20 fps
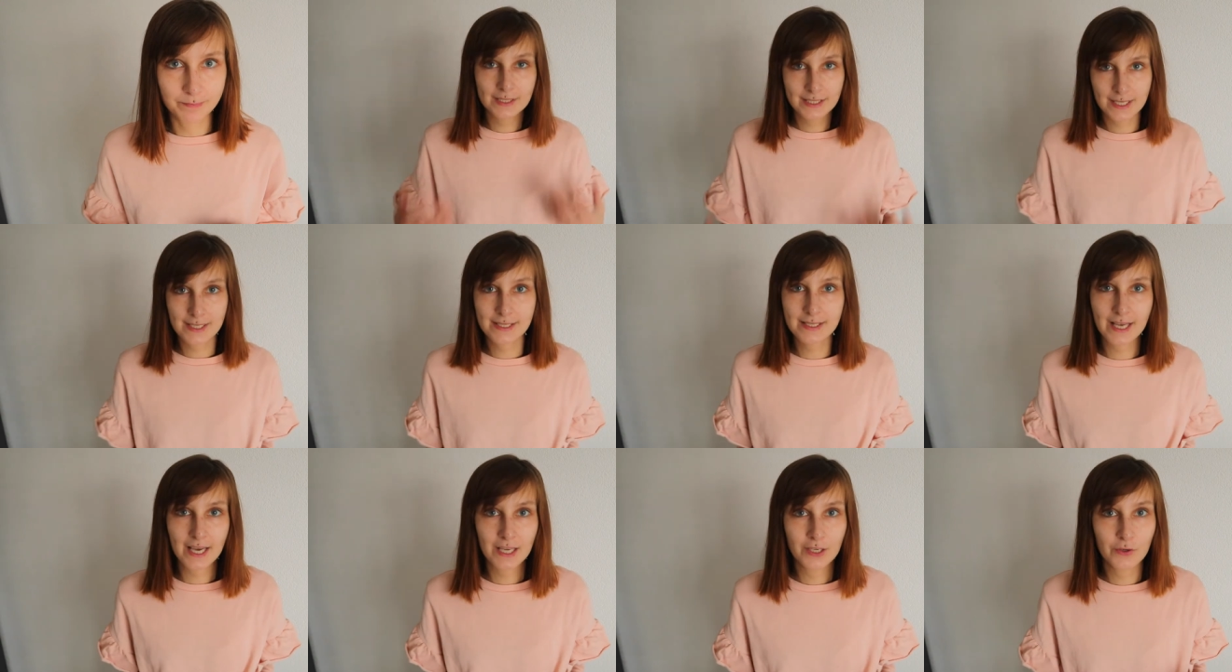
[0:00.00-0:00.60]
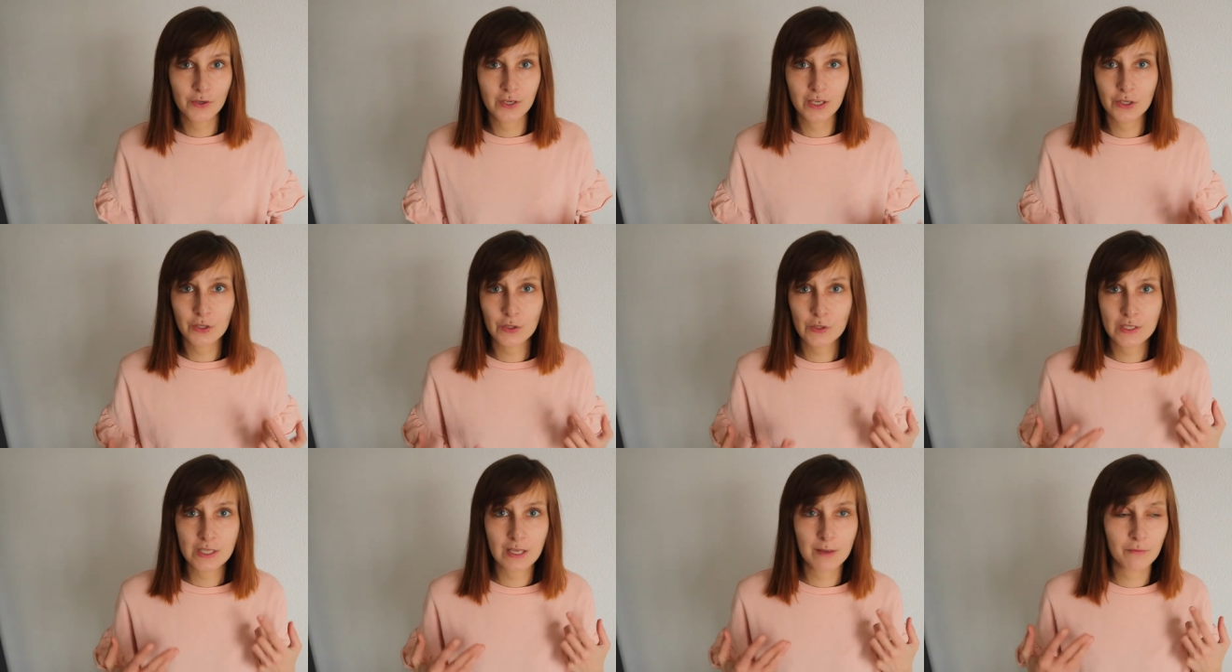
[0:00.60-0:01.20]
As I said, you can
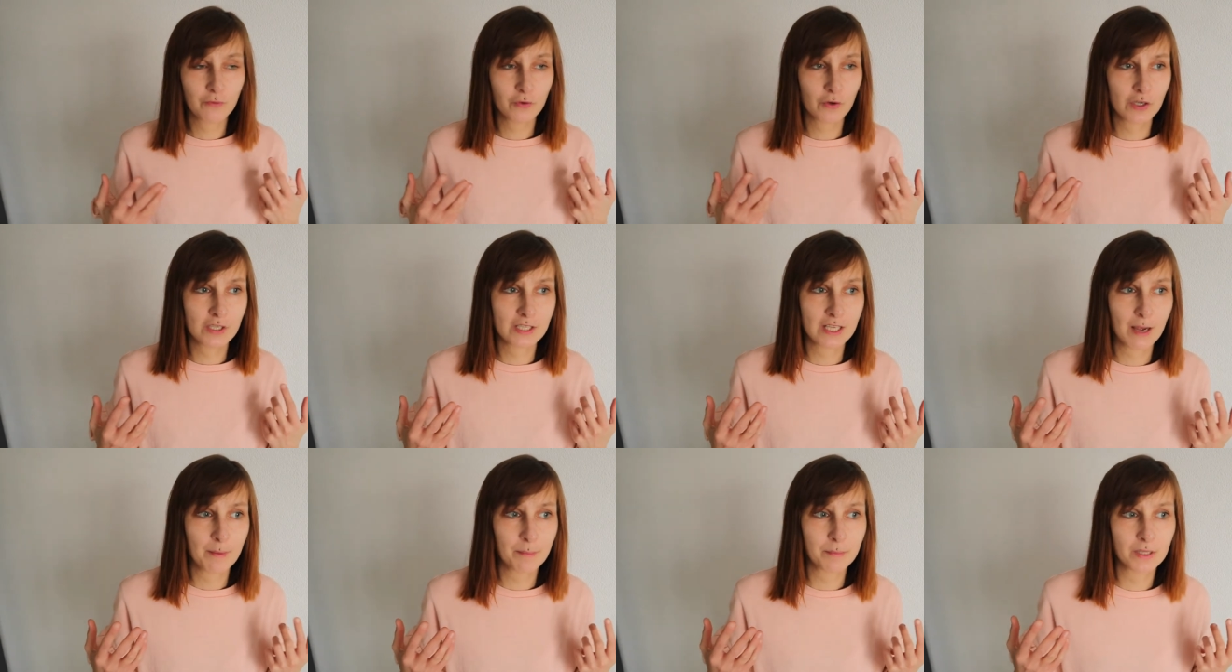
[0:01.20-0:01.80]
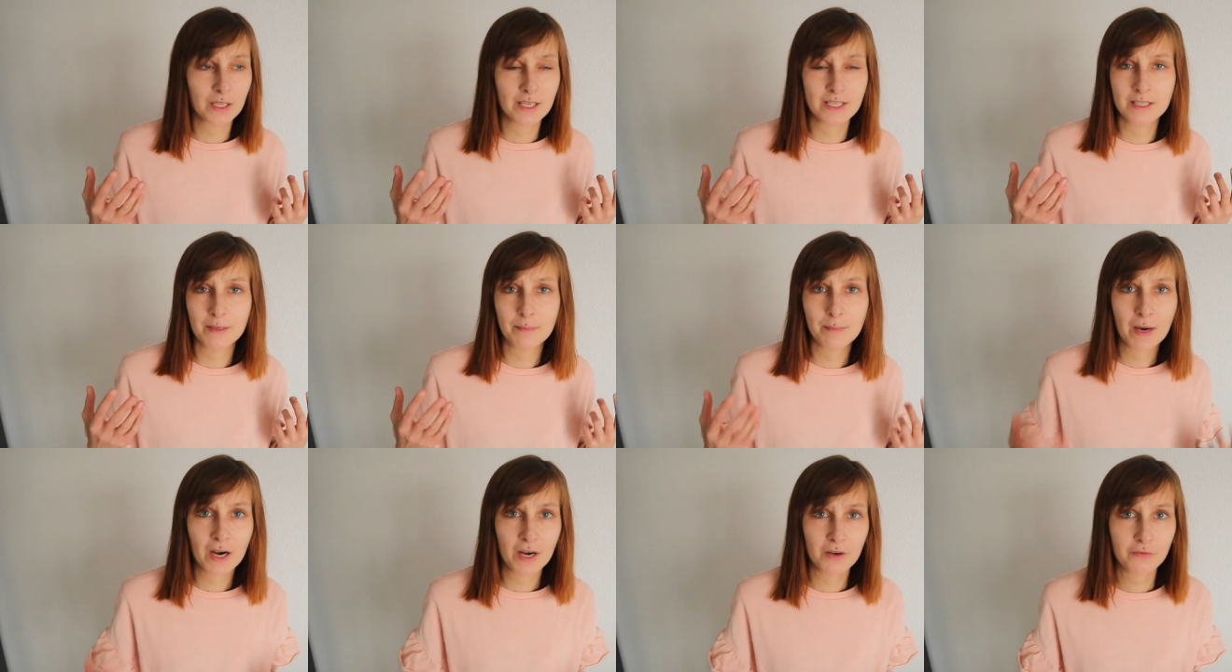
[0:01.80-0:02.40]
use them for example as a
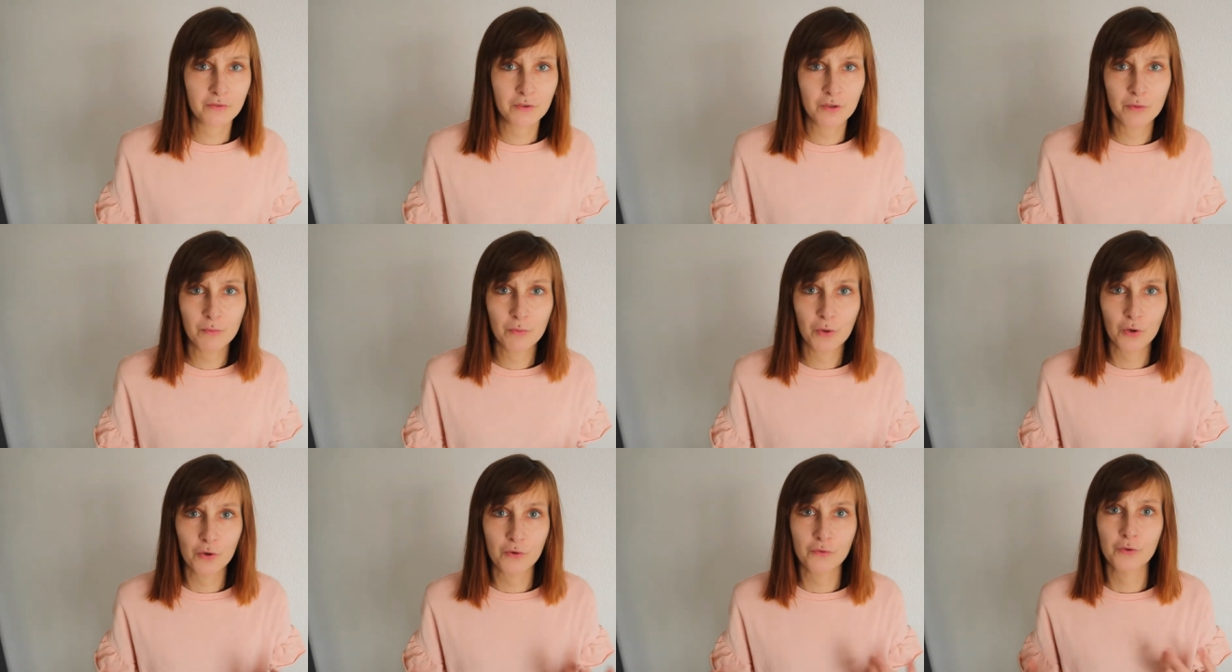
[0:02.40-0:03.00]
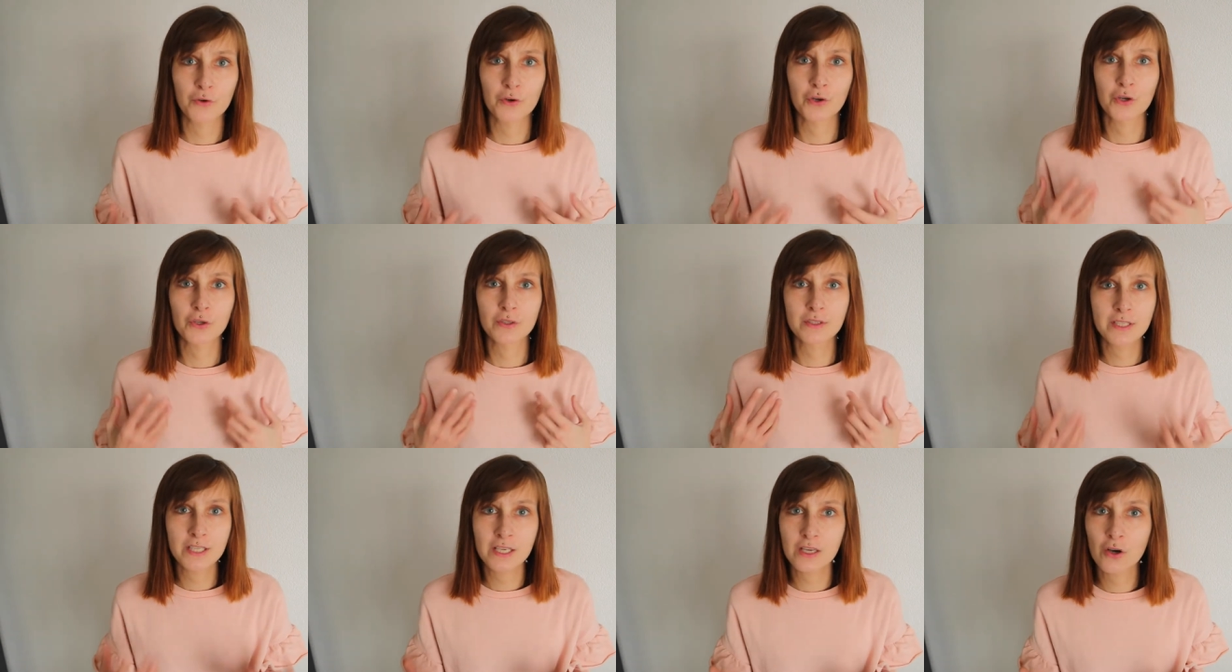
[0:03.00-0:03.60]
perfume or for
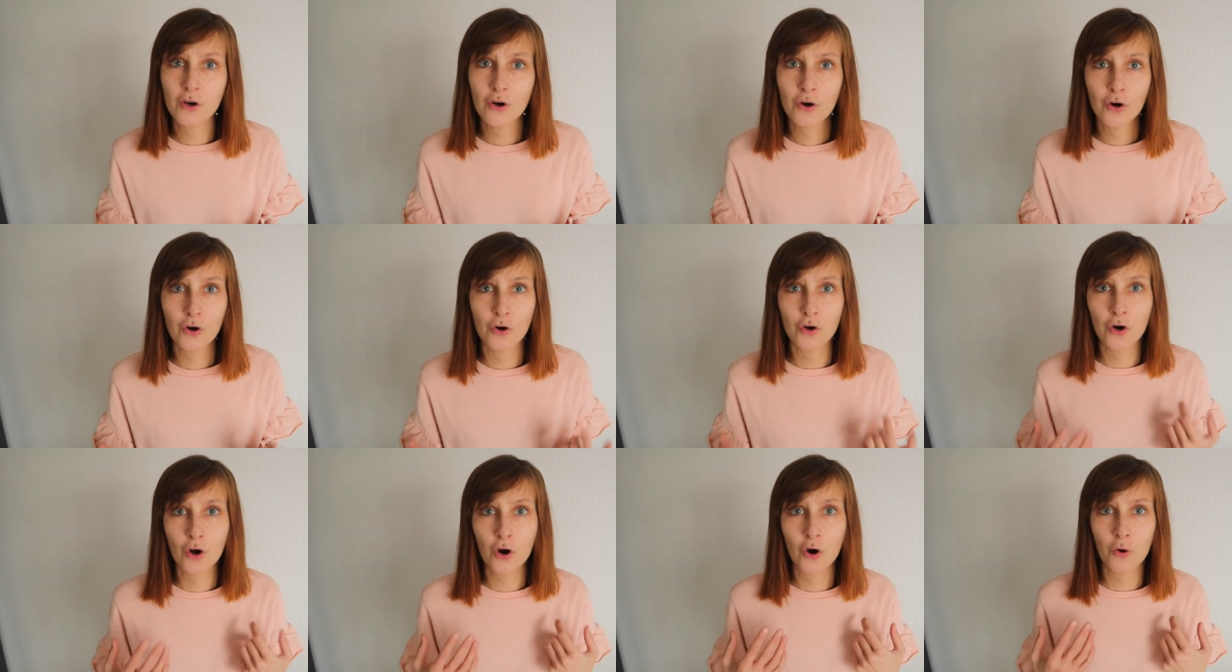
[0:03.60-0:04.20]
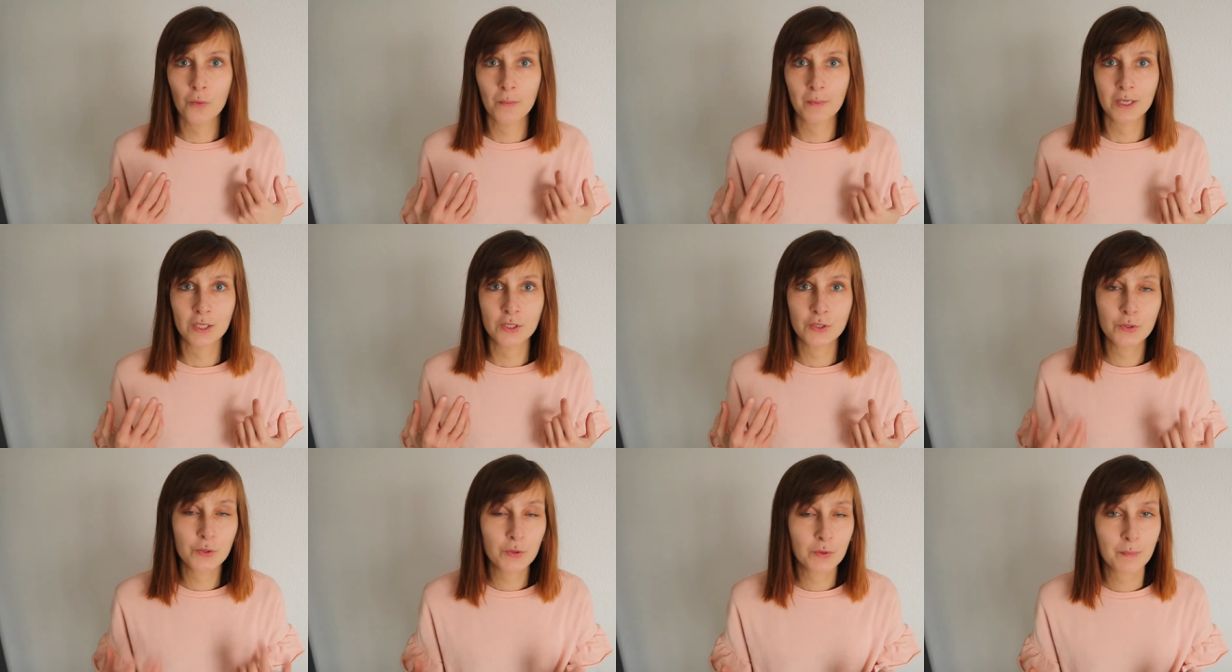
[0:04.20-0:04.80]
your deo or
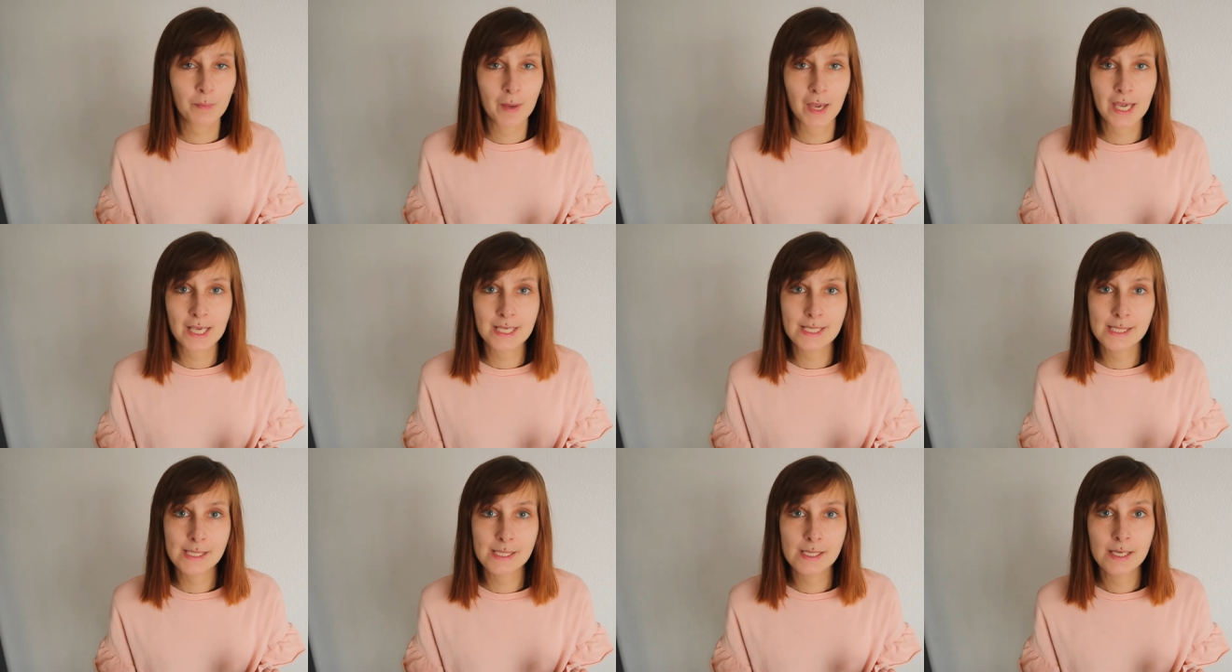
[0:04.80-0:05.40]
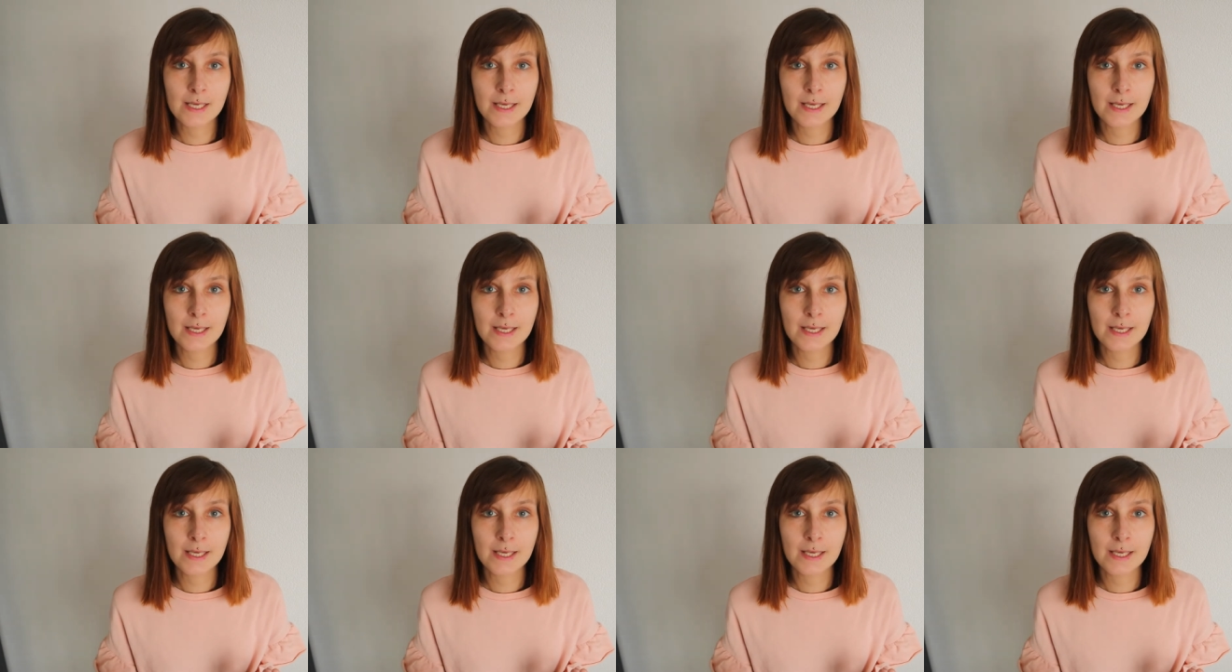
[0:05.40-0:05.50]
homemade toothpaste.